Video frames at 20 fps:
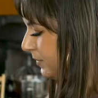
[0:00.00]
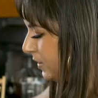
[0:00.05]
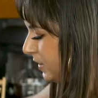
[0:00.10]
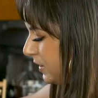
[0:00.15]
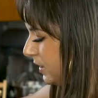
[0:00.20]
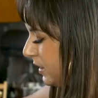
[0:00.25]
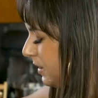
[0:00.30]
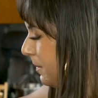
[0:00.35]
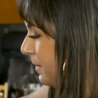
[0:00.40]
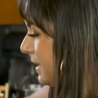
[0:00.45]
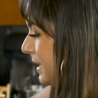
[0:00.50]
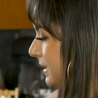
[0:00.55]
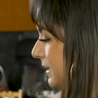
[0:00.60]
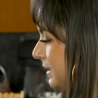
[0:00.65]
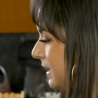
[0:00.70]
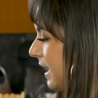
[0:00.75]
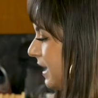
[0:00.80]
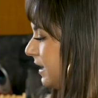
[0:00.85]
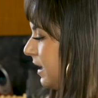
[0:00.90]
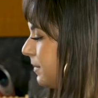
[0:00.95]
I'm just gonna
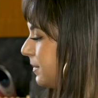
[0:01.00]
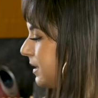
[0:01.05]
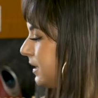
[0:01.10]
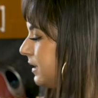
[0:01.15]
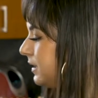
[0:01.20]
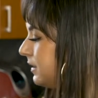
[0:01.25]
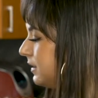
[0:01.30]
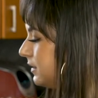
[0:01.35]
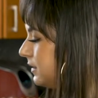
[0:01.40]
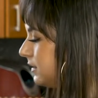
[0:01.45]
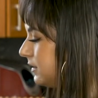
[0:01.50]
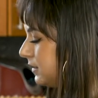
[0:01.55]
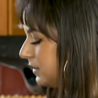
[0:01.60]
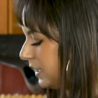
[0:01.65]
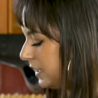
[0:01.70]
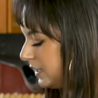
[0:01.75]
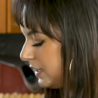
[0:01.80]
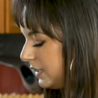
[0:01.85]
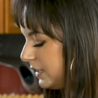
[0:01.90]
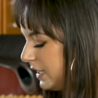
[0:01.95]
mix that. I'm gonna
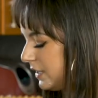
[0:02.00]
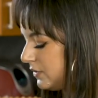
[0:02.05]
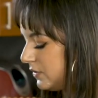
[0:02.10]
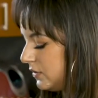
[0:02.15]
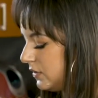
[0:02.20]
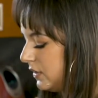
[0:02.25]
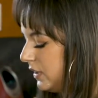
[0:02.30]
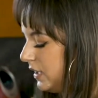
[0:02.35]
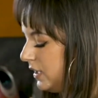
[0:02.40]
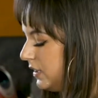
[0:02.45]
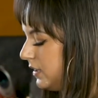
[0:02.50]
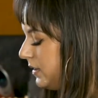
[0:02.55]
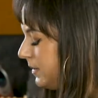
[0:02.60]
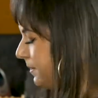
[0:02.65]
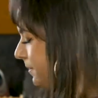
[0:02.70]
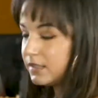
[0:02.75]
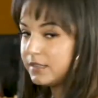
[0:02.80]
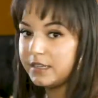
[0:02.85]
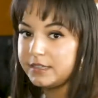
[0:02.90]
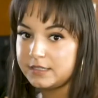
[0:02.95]
let it get to like
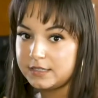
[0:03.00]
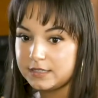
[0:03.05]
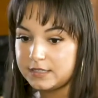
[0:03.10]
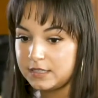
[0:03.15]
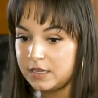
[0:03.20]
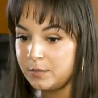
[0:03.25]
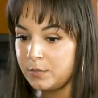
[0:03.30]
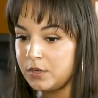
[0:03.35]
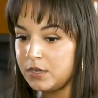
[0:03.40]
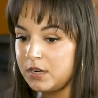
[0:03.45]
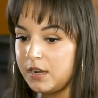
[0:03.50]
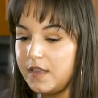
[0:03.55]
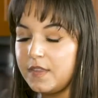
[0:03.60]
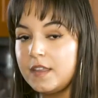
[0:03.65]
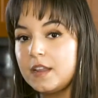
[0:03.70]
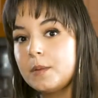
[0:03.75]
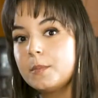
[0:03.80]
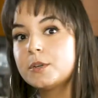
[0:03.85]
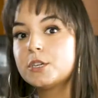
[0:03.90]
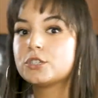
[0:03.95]
a slight simmer,
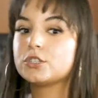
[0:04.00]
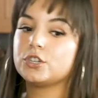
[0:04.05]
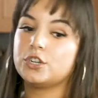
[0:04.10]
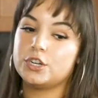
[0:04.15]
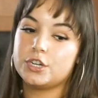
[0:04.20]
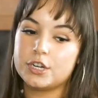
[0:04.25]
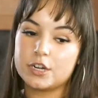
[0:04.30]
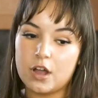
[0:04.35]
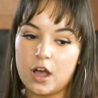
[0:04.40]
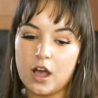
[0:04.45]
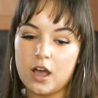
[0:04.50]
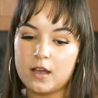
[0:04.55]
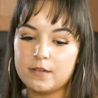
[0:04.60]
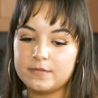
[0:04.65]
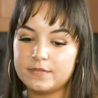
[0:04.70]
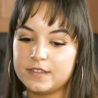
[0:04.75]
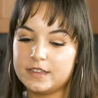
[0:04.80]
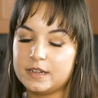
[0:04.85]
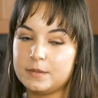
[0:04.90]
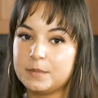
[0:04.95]
and then I'm gonna turn it
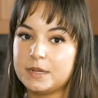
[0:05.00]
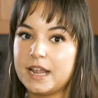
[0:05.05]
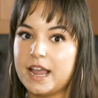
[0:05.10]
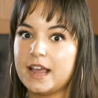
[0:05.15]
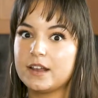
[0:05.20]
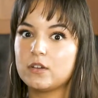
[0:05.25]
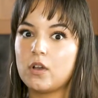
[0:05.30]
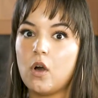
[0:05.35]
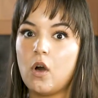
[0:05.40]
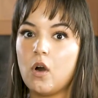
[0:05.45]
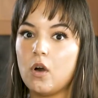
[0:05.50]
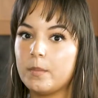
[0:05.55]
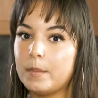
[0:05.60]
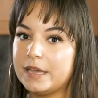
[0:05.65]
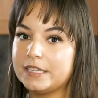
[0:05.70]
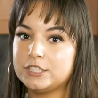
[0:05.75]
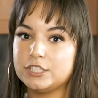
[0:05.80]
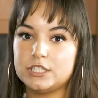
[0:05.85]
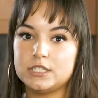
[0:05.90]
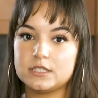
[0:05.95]
off, and I'm gonna add all
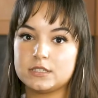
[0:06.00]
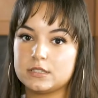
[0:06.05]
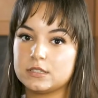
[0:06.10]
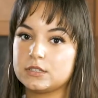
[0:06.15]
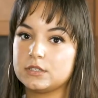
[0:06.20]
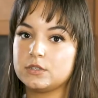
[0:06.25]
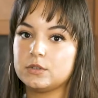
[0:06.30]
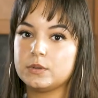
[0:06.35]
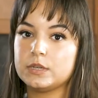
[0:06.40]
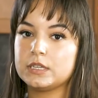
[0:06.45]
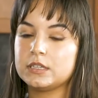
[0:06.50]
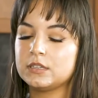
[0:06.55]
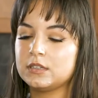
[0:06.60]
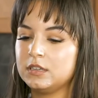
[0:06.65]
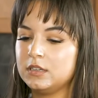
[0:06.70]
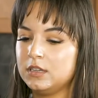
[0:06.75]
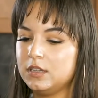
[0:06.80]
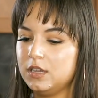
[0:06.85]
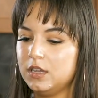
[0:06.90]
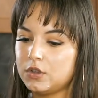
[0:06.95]
my cheeses to it.
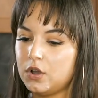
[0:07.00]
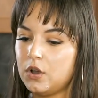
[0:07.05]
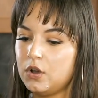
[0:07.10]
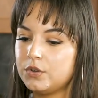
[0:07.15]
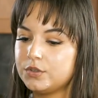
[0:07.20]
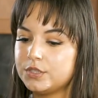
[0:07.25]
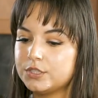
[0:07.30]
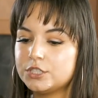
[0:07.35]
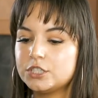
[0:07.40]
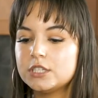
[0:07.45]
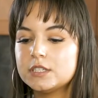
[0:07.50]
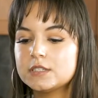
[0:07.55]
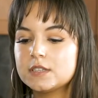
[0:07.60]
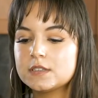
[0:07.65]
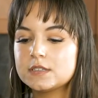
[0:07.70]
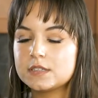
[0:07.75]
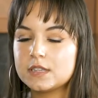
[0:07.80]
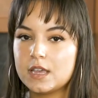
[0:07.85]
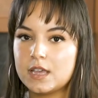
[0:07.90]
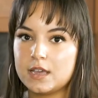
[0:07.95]
So the
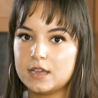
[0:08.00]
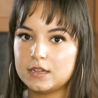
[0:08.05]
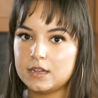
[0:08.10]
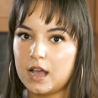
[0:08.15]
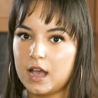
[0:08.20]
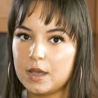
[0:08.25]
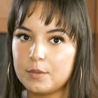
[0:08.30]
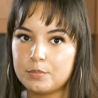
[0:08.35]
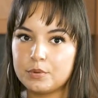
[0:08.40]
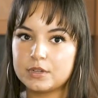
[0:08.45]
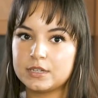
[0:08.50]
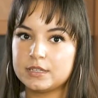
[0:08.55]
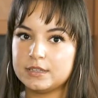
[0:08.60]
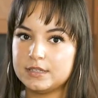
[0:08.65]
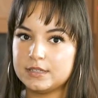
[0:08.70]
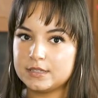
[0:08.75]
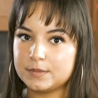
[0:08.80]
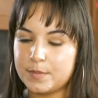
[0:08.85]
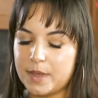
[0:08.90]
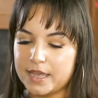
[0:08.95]
cheeses that I put
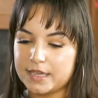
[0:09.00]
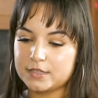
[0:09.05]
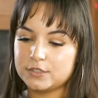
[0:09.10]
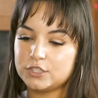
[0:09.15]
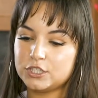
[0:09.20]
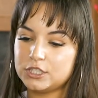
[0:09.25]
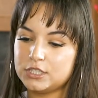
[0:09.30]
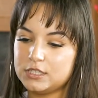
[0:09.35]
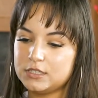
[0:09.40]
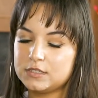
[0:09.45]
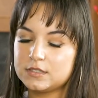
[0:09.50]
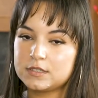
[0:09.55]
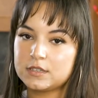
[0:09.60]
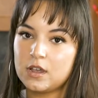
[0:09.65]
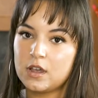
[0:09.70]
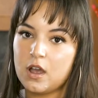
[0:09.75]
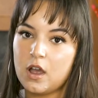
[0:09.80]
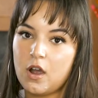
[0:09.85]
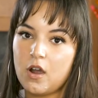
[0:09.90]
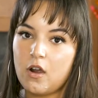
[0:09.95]
in this mac and
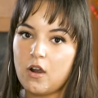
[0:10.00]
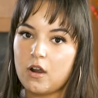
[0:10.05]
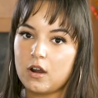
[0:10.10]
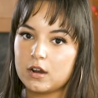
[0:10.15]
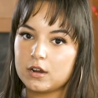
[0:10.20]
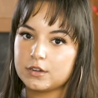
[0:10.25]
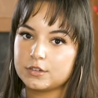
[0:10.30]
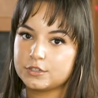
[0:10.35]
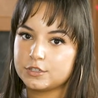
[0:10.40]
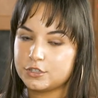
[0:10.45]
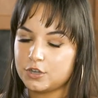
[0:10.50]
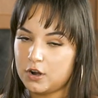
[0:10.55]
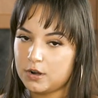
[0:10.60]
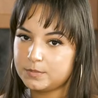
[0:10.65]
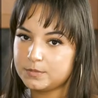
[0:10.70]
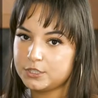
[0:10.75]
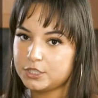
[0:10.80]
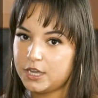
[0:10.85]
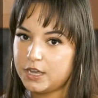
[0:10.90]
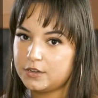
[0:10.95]
cheese are
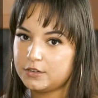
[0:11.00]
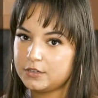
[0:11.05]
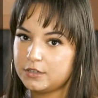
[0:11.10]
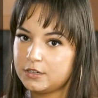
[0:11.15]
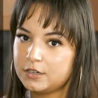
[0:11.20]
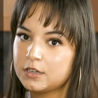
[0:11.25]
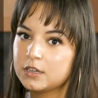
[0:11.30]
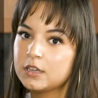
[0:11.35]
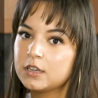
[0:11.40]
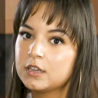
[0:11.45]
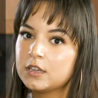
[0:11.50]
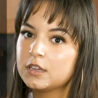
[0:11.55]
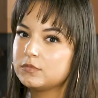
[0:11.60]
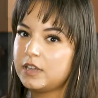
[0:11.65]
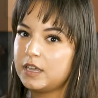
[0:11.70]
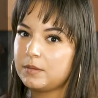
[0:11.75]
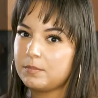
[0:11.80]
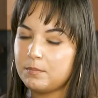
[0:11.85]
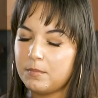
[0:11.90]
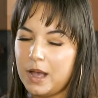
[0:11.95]
sharp cheddar,
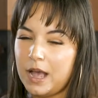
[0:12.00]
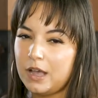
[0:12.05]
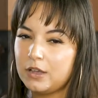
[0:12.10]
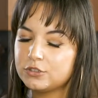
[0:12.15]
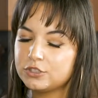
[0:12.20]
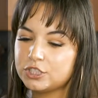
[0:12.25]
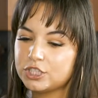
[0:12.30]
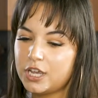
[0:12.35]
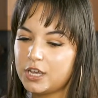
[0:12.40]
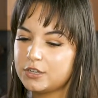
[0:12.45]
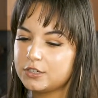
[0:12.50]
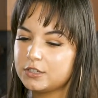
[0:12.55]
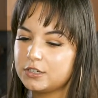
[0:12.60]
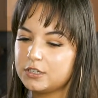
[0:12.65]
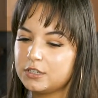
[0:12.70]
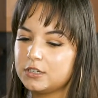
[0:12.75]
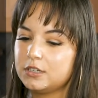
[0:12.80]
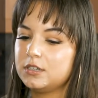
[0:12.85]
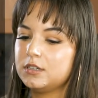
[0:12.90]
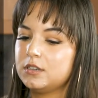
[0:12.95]
like mild
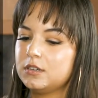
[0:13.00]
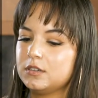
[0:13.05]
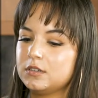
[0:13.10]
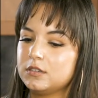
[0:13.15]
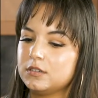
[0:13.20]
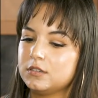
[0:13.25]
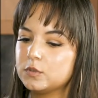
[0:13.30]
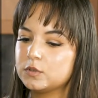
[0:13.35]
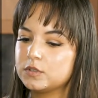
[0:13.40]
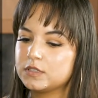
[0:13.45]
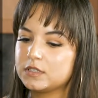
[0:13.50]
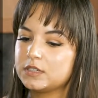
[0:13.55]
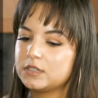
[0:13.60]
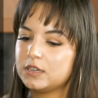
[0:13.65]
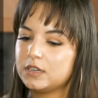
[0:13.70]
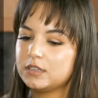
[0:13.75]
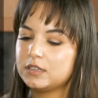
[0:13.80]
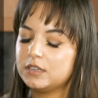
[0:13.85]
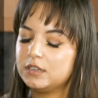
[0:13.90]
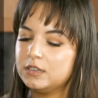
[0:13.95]
cheddar,
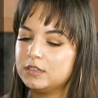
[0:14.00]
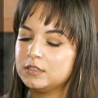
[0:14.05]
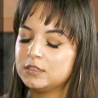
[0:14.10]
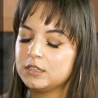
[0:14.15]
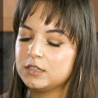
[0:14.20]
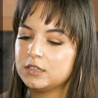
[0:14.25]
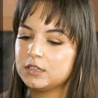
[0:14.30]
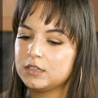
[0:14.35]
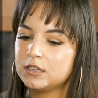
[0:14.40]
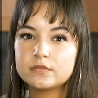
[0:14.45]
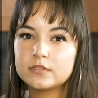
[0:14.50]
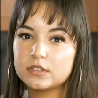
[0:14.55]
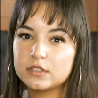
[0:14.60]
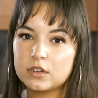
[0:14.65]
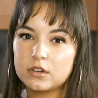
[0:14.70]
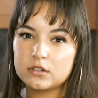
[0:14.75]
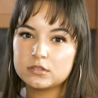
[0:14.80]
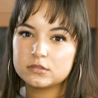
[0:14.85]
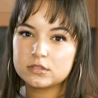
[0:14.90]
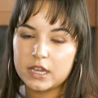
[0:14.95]
mozzarella,
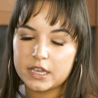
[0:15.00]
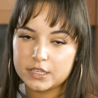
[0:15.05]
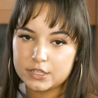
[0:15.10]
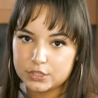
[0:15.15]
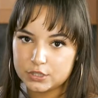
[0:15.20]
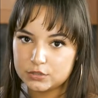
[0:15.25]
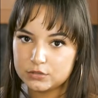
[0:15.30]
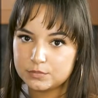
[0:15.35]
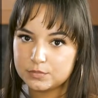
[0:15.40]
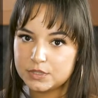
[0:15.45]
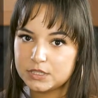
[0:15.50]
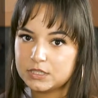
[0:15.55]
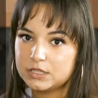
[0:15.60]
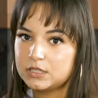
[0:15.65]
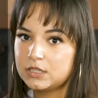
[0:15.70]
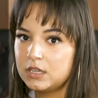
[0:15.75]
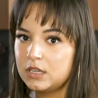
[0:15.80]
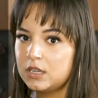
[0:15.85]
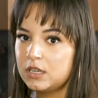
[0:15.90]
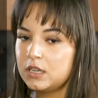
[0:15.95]
provolone, I cubed
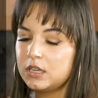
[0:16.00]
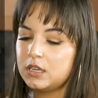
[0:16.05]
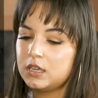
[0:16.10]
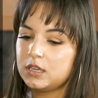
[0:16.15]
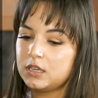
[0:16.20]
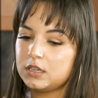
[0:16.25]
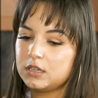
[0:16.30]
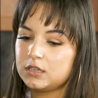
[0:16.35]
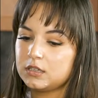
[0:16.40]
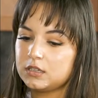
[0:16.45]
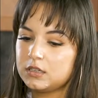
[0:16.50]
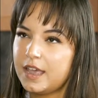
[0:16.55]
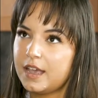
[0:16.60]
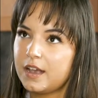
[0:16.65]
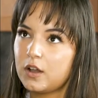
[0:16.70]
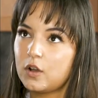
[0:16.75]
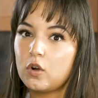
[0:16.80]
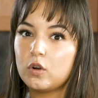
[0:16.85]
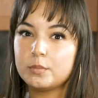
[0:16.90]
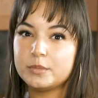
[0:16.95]
it,
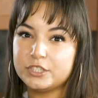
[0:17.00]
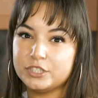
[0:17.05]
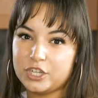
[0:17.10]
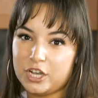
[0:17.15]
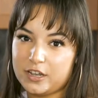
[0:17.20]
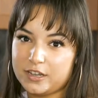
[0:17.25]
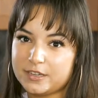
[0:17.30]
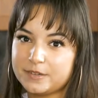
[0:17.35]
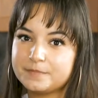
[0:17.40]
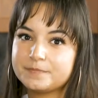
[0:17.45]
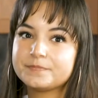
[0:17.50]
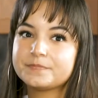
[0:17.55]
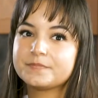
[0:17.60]
and colby jack.